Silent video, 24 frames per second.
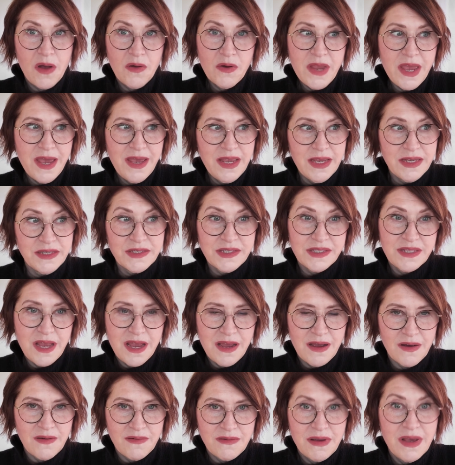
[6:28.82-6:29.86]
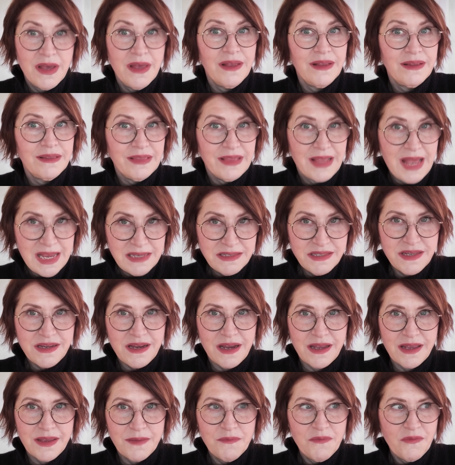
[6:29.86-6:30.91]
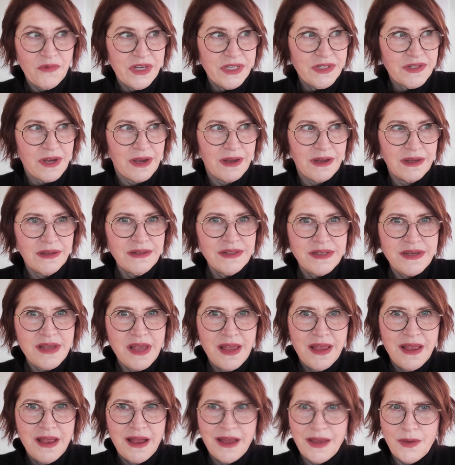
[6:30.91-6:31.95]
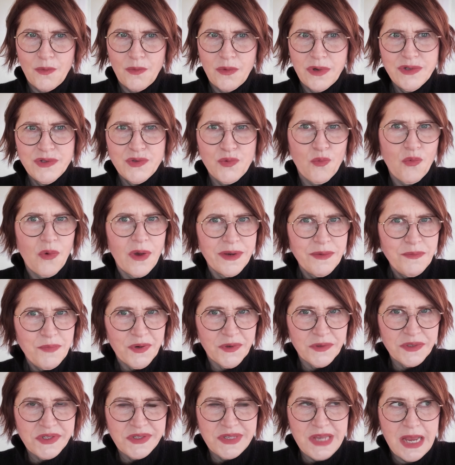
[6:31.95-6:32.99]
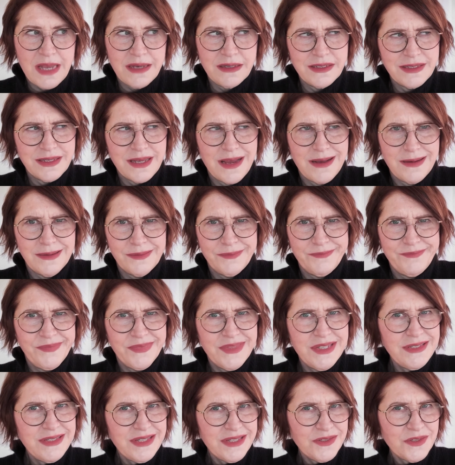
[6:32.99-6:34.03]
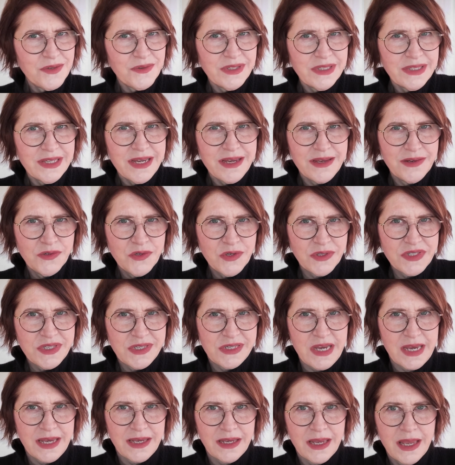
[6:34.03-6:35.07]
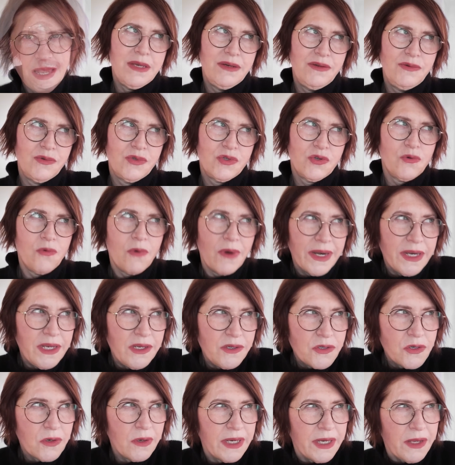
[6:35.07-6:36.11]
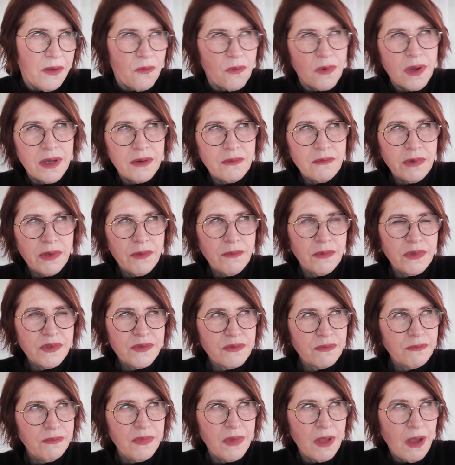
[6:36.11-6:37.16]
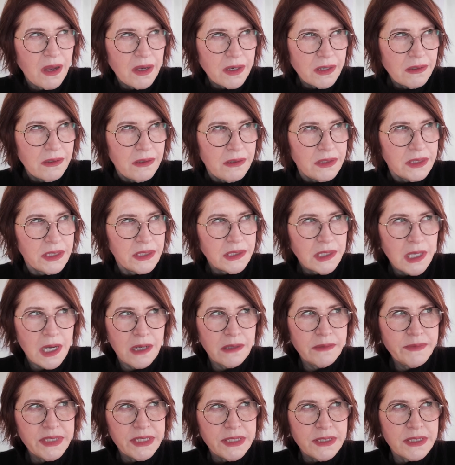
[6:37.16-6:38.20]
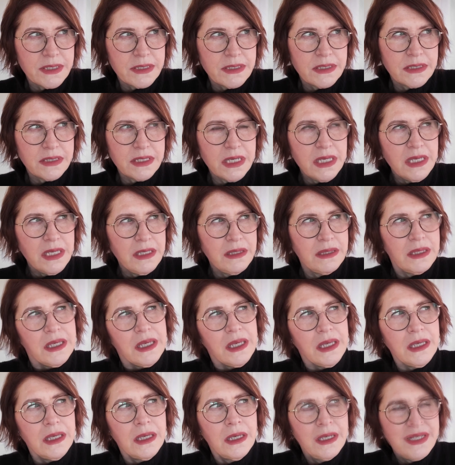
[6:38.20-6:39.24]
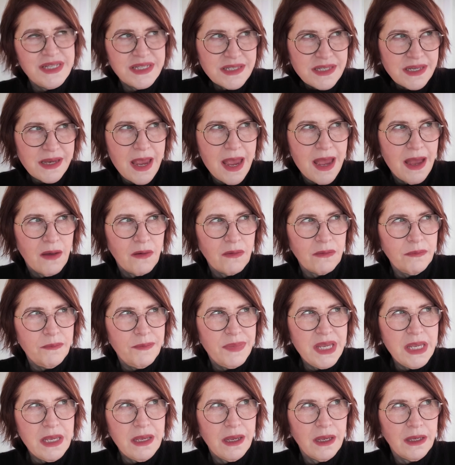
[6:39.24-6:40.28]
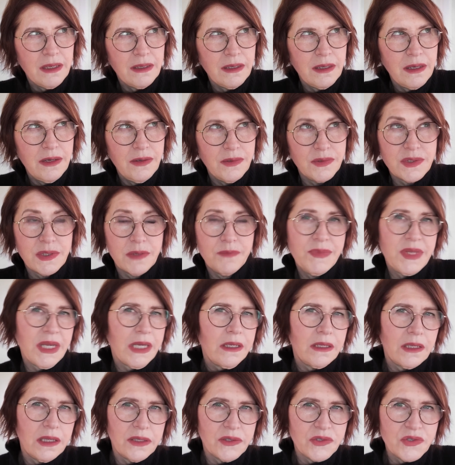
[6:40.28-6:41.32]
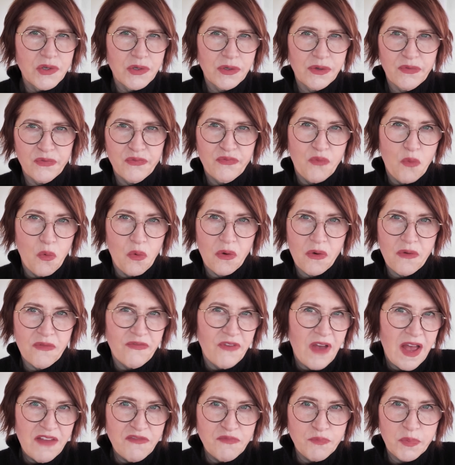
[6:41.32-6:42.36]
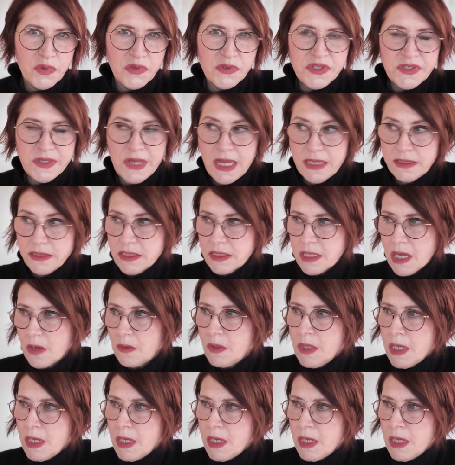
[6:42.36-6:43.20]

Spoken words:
okay, so last time we talked, it was 1%. So this is really interesting. In 2021, it was not at all uncommon to see the discount being, something closer to 4 or 5%. So